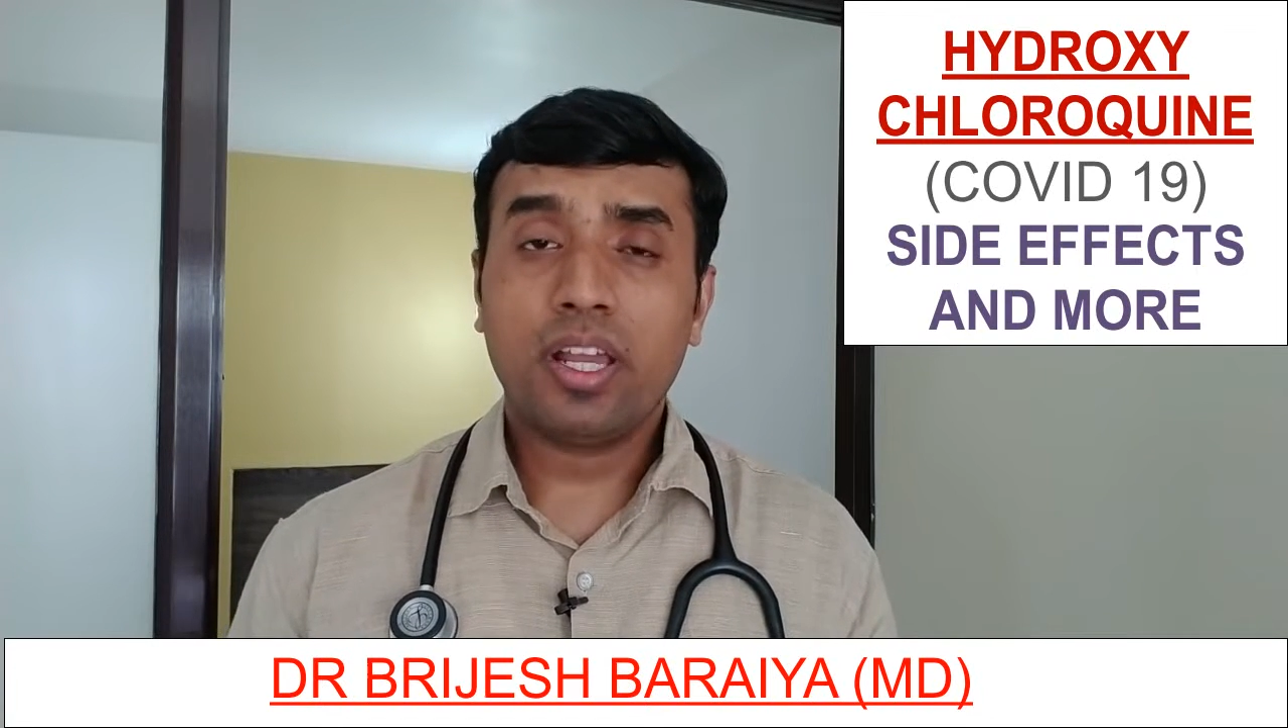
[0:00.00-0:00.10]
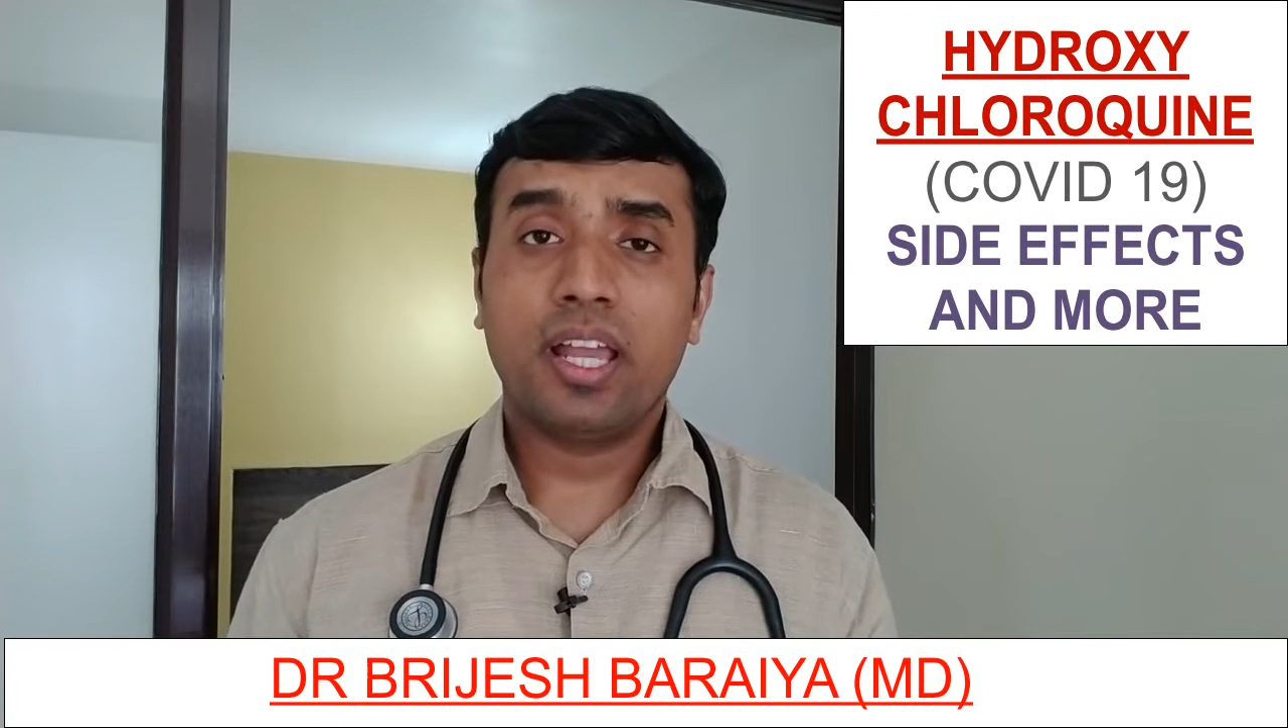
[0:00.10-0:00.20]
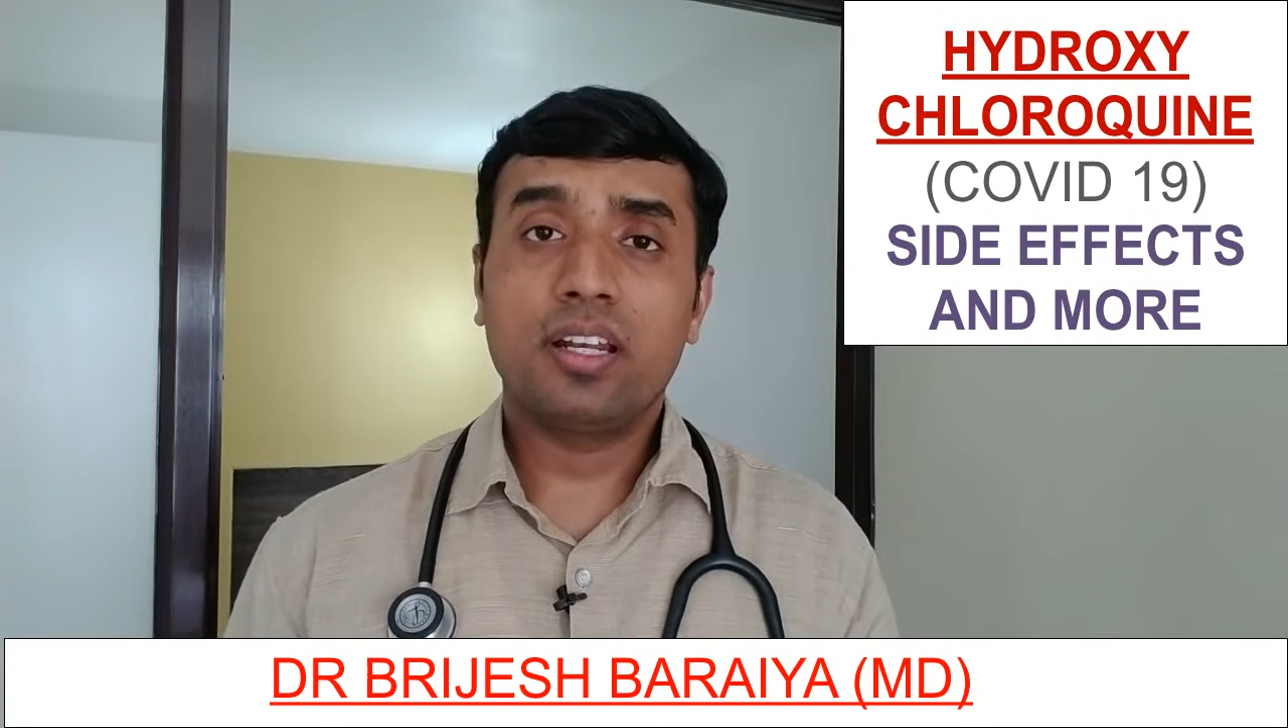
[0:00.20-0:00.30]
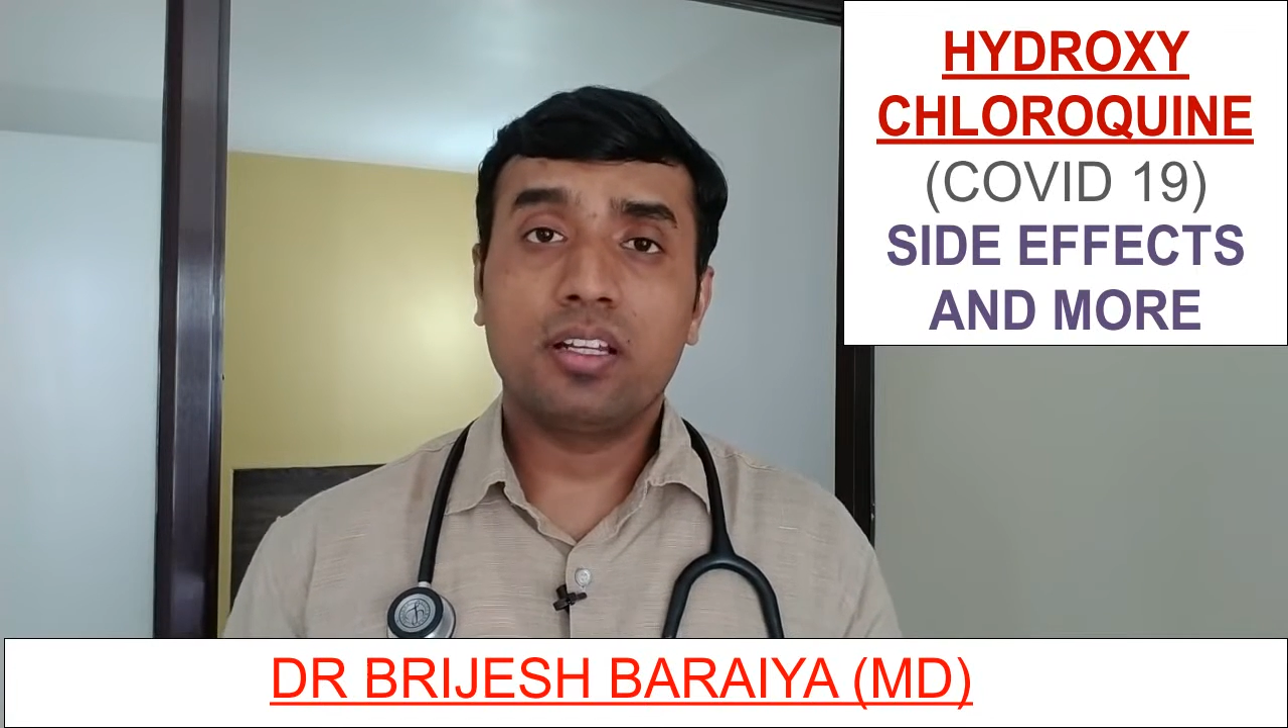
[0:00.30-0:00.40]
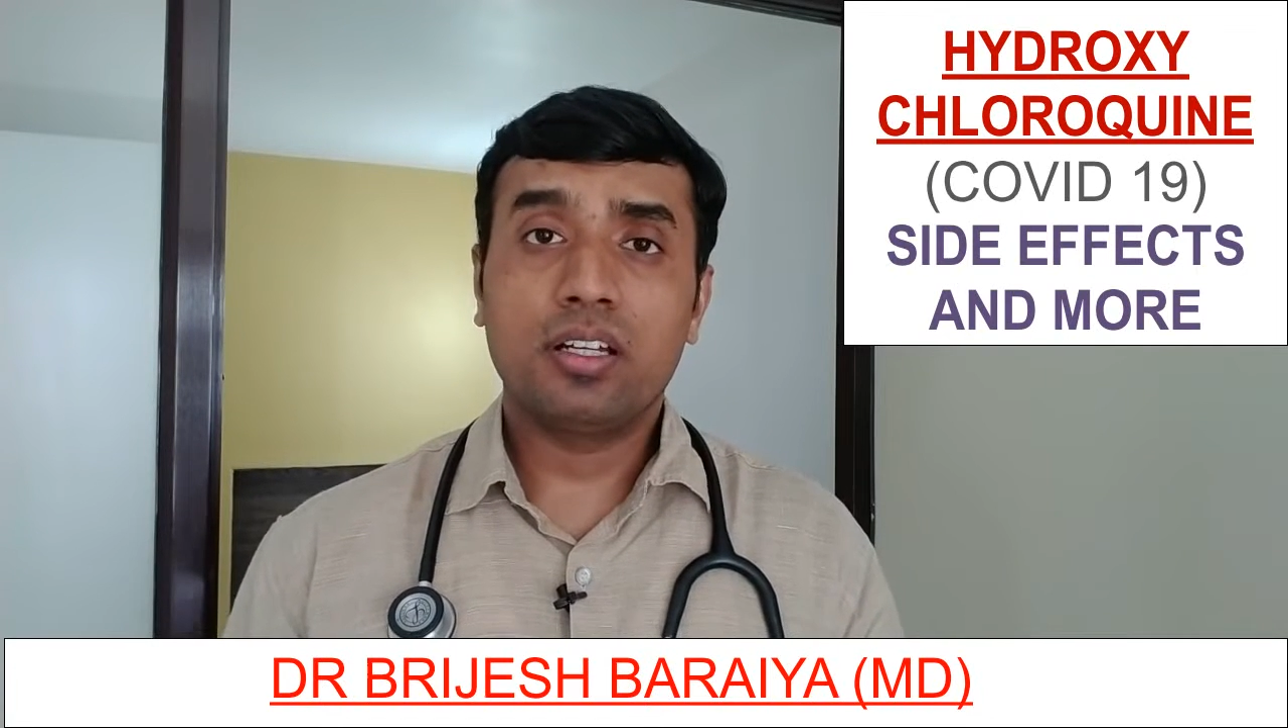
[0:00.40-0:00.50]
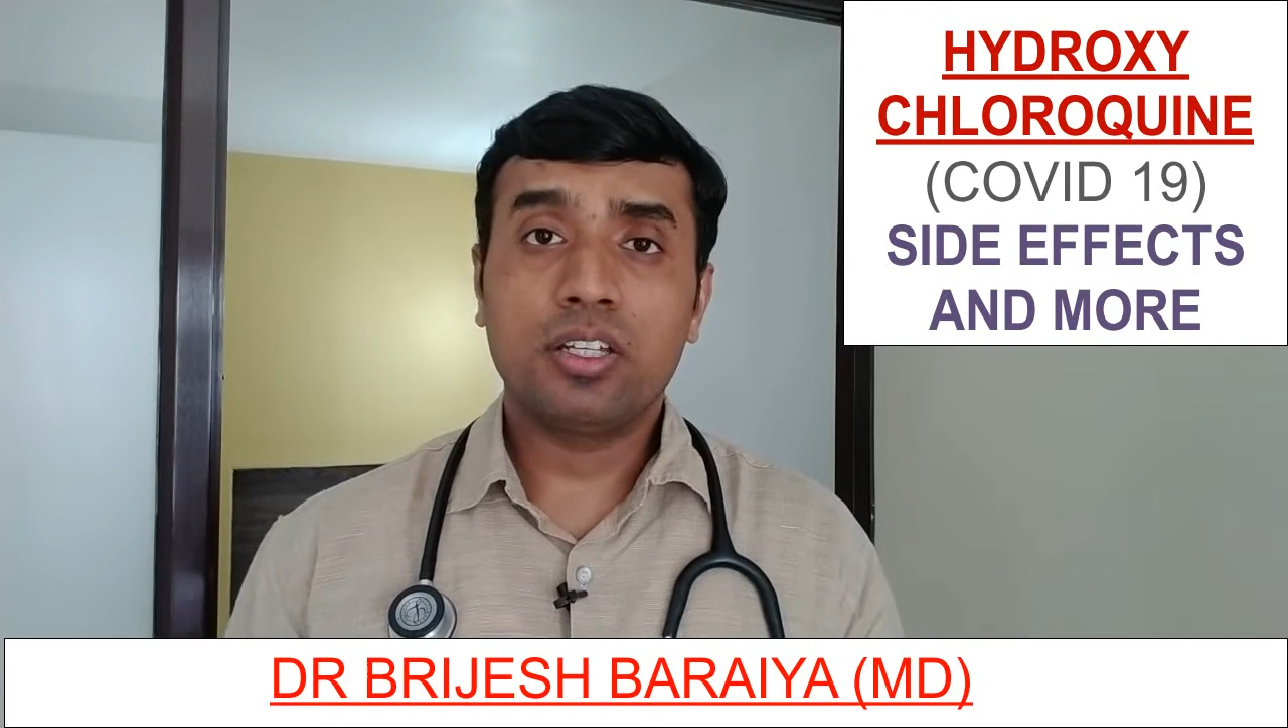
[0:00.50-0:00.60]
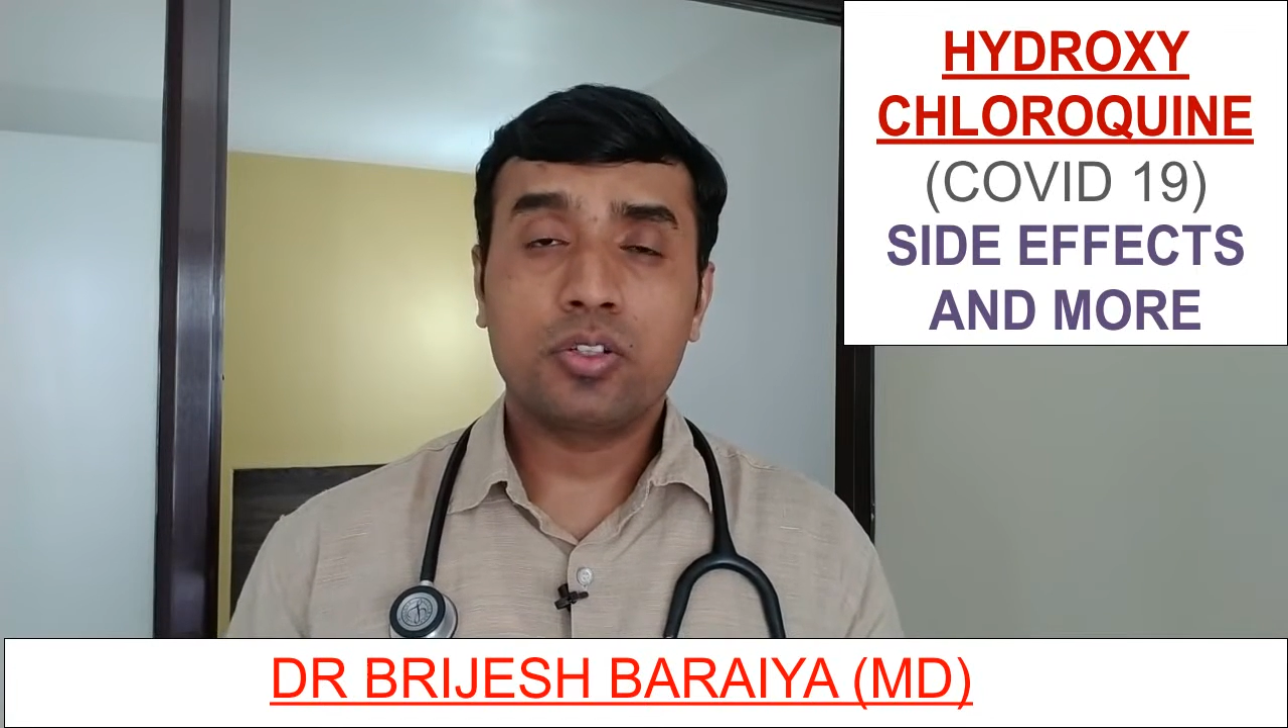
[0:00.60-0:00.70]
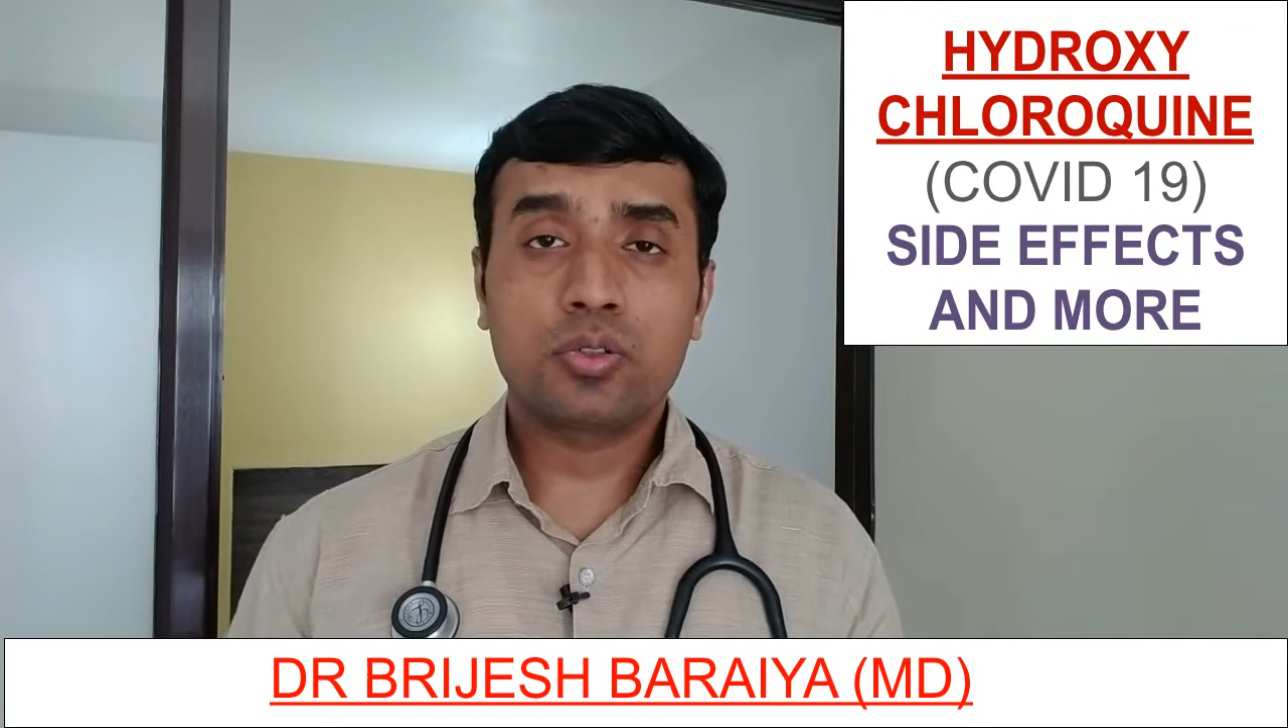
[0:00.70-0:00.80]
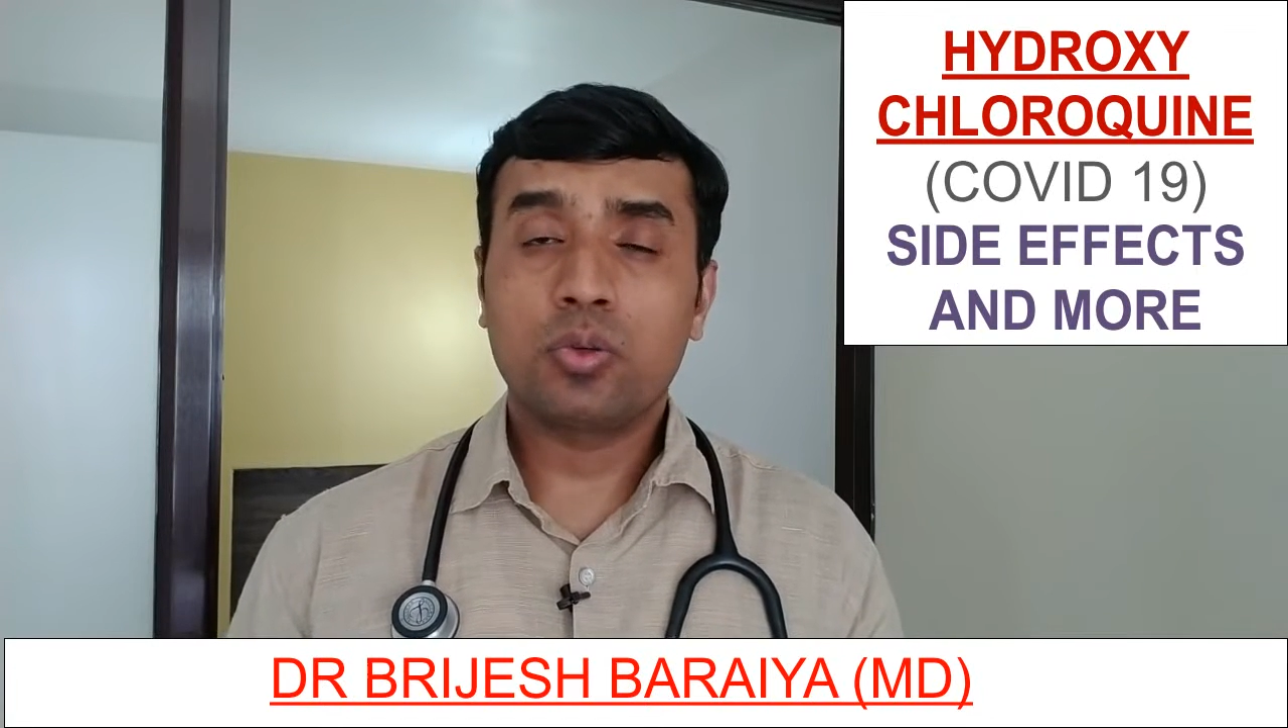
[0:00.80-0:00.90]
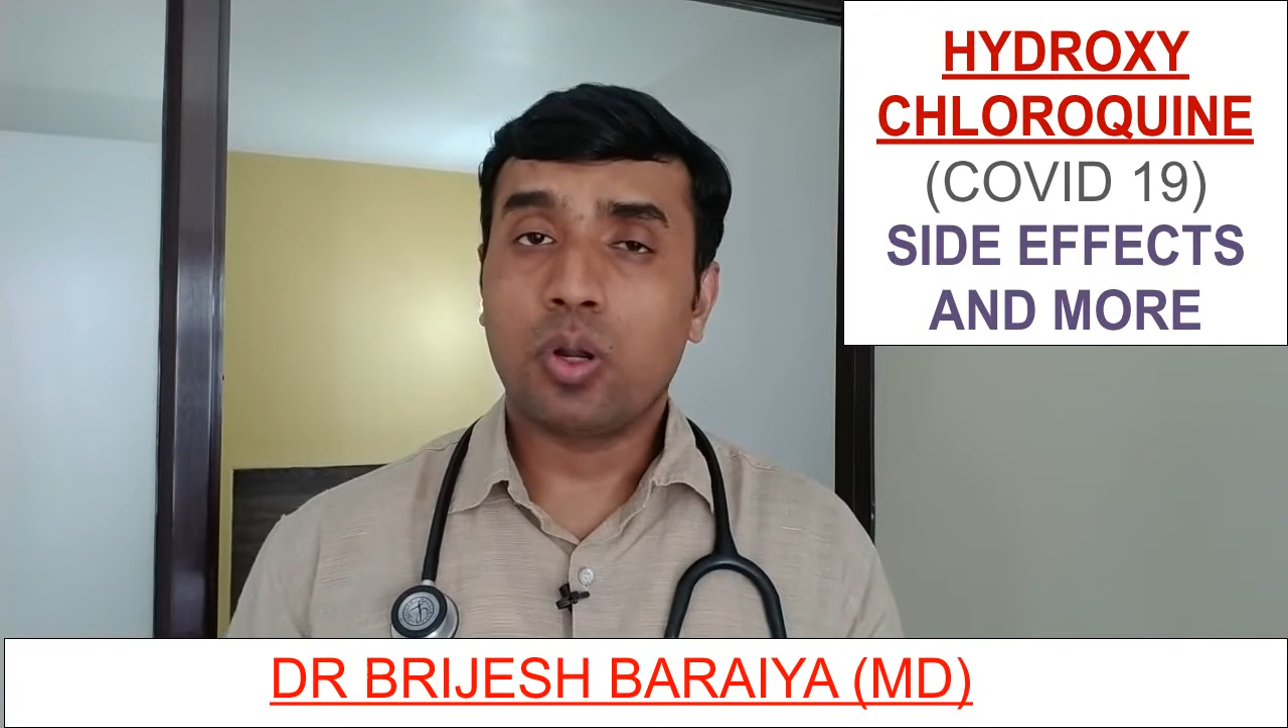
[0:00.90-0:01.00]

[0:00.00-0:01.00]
and you should